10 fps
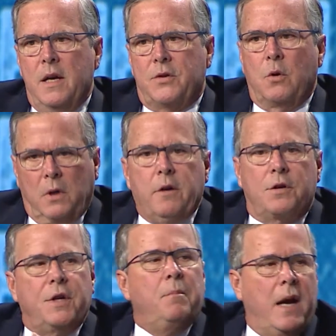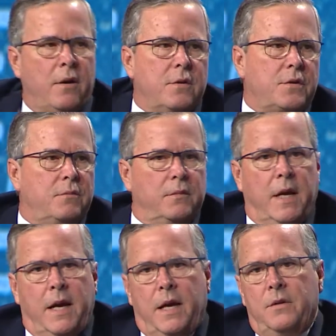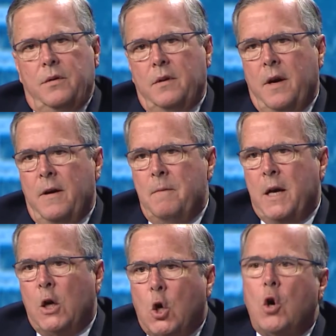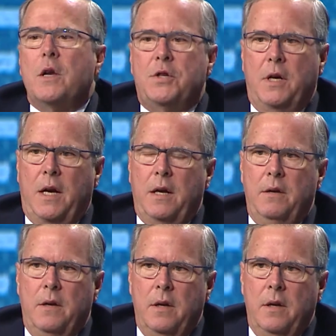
So leadership matters, and encouraging